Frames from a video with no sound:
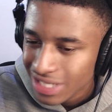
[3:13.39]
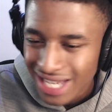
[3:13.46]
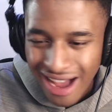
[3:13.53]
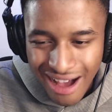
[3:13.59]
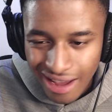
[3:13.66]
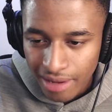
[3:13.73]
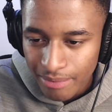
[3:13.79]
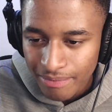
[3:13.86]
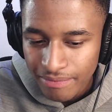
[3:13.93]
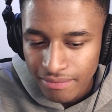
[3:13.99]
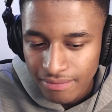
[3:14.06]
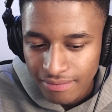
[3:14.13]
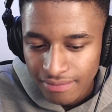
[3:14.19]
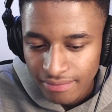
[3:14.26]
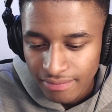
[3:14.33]

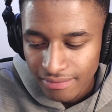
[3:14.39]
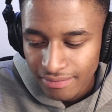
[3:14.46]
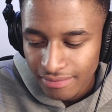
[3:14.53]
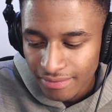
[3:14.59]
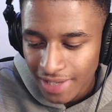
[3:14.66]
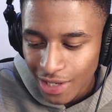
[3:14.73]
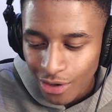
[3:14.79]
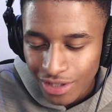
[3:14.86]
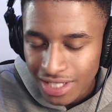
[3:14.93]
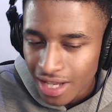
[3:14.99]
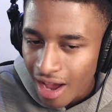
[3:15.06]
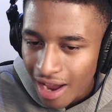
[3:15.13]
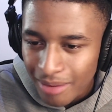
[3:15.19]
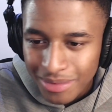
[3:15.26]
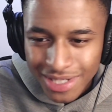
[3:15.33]
Time. I ain't got
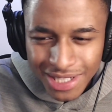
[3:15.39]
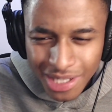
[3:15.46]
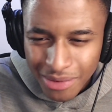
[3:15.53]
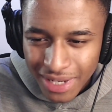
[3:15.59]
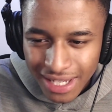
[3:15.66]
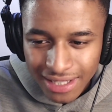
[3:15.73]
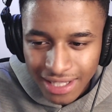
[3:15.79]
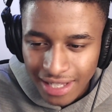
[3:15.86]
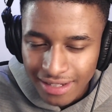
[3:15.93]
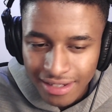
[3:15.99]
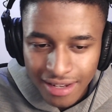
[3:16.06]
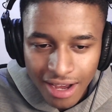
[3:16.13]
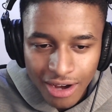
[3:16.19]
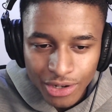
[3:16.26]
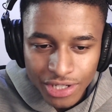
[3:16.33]
time to do it.
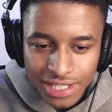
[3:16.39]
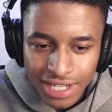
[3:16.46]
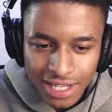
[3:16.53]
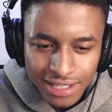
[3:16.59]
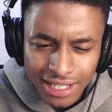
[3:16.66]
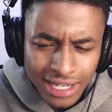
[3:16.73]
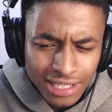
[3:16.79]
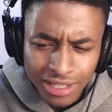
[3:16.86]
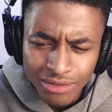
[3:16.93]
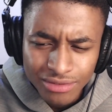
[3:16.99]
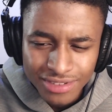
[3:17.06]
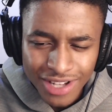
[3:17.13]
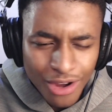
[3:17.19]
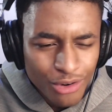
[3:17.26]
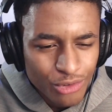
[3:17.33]
Then honestly, then I
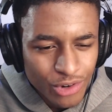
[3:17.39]
don't know